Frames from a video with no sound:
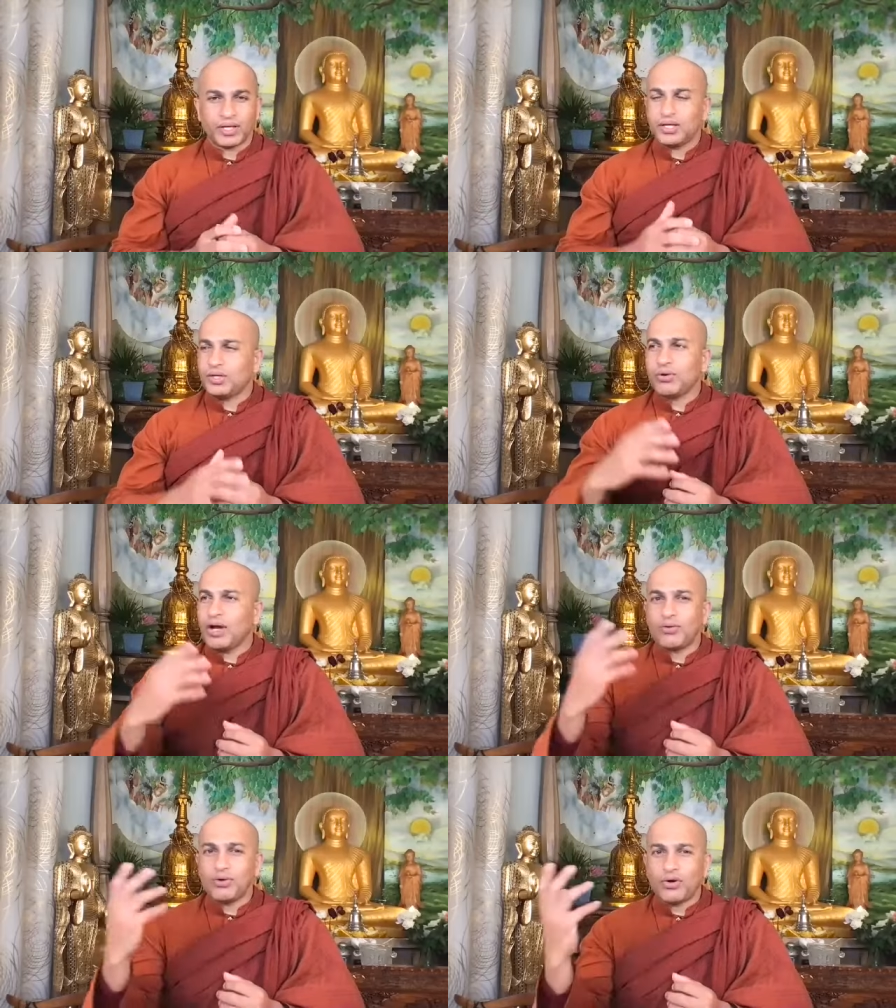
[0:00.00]
And you
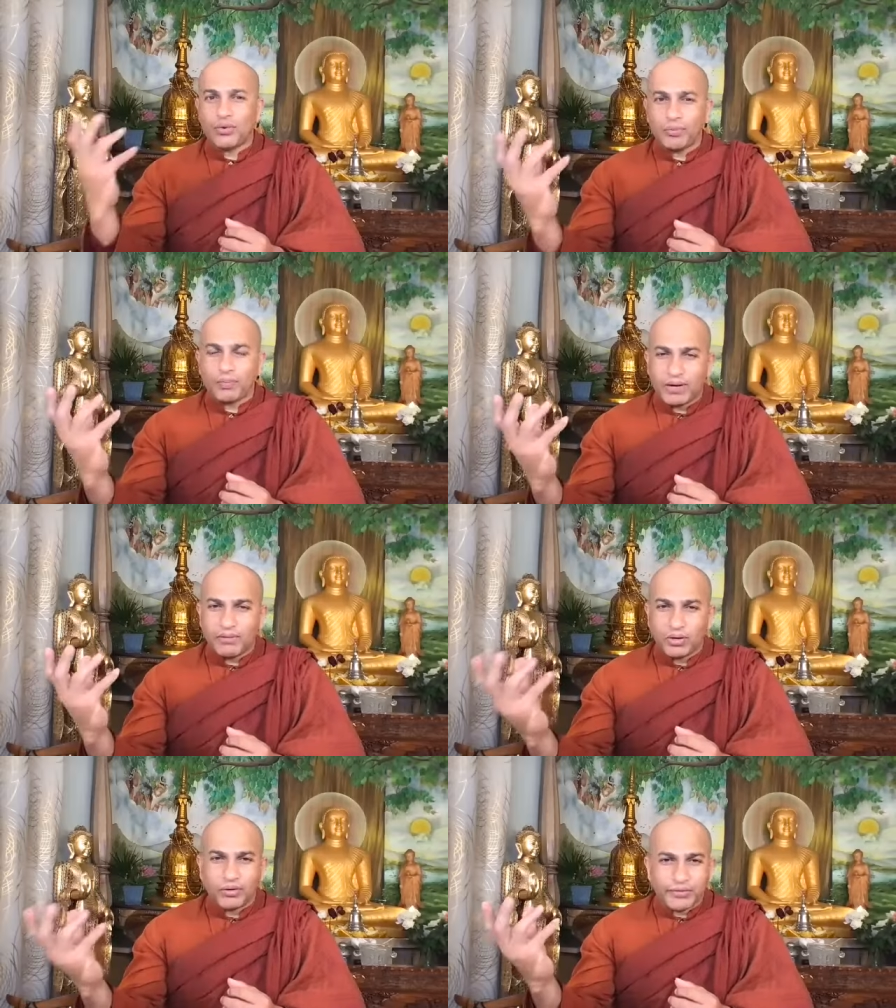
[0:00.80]
have no power
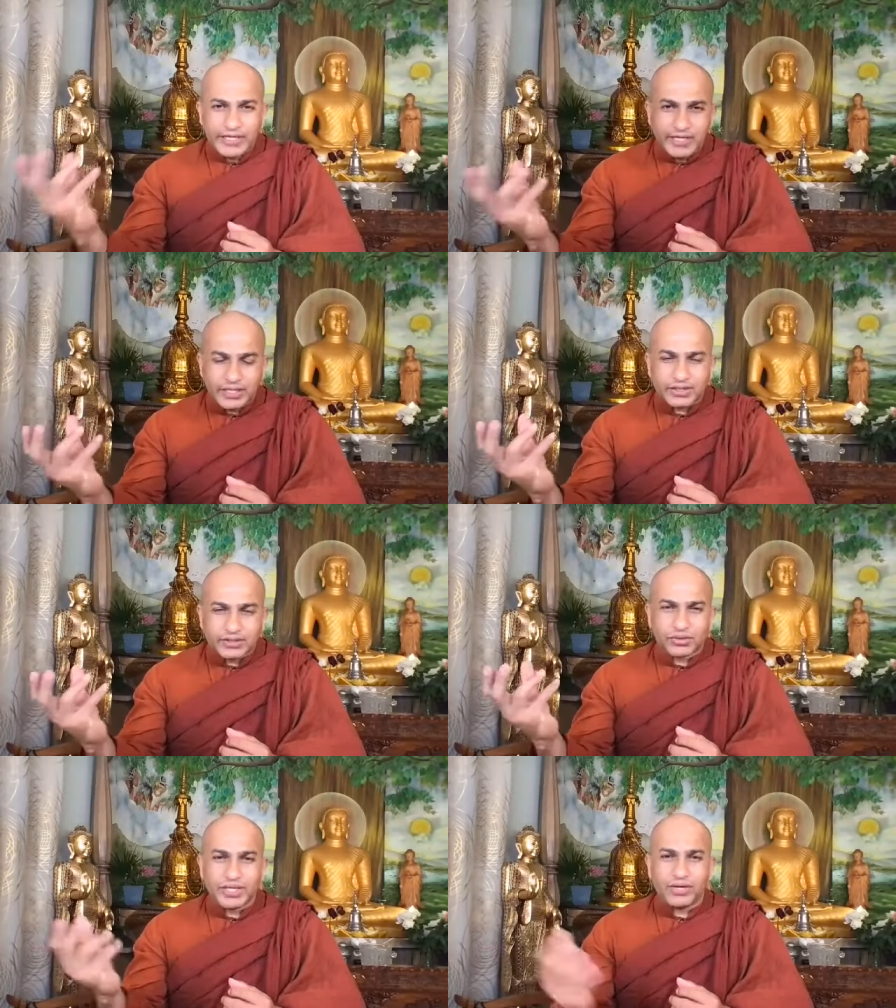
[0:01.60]
over it.
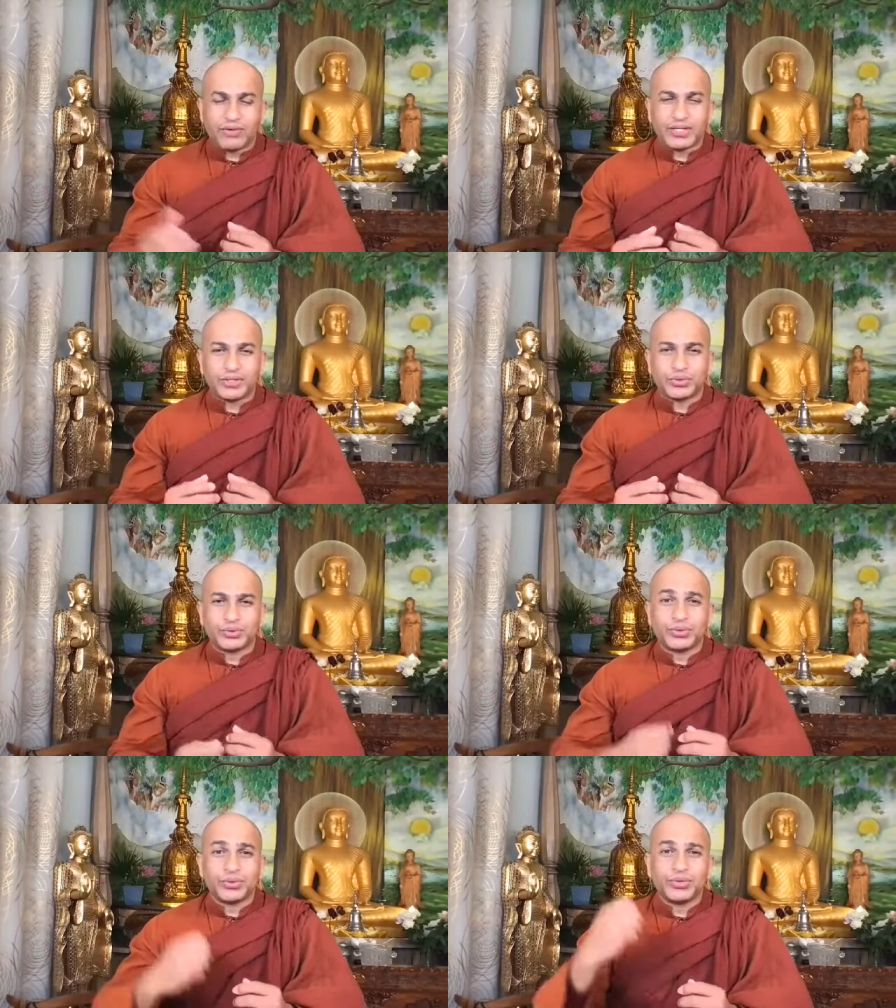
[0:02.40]
So then what you
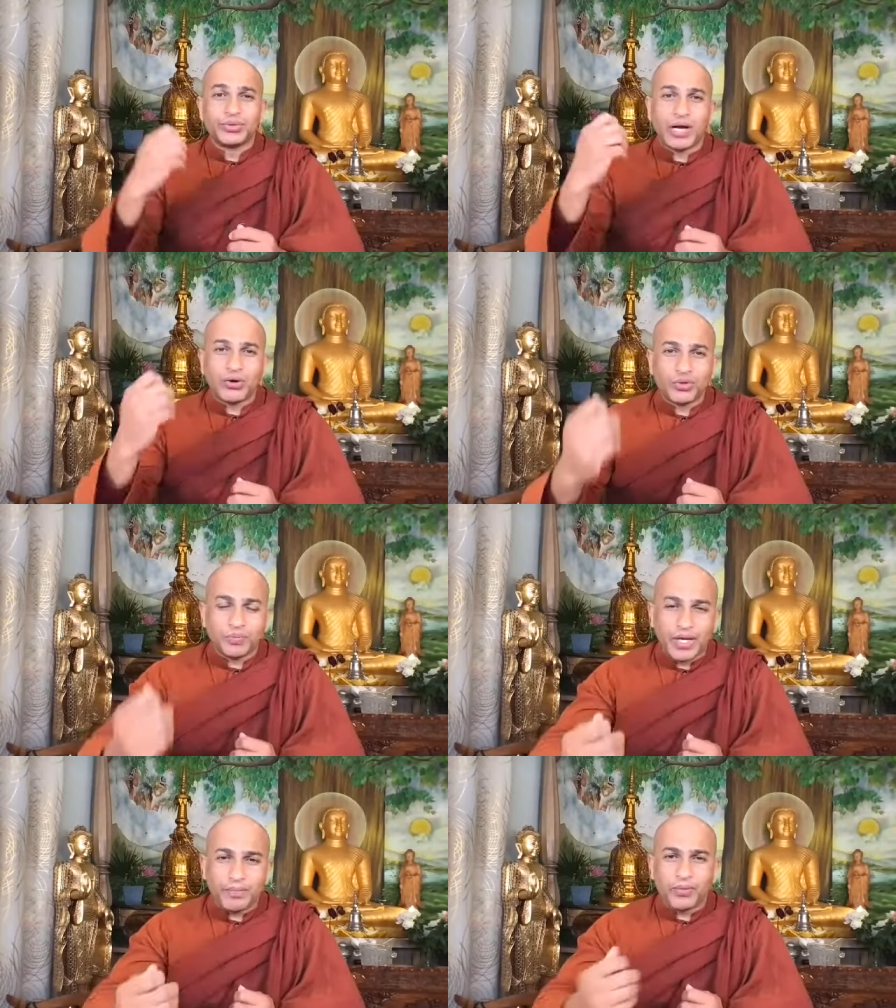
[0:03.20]
do? You have to
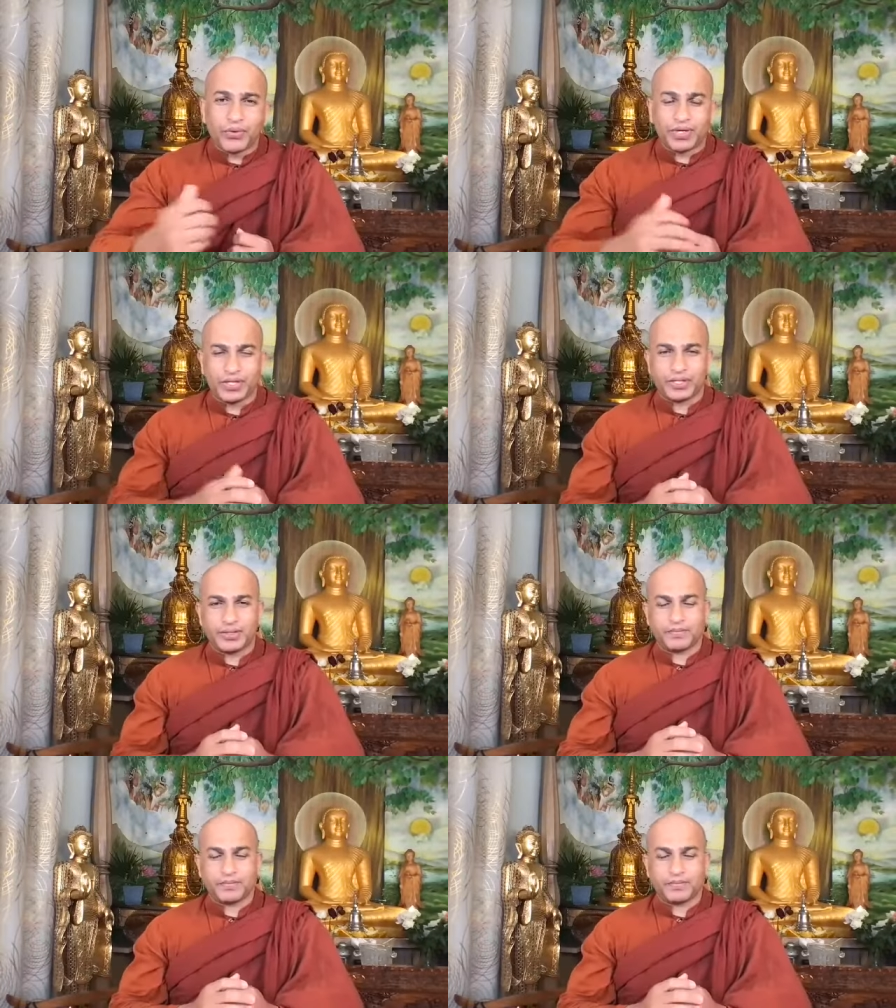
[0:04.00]
pay for it.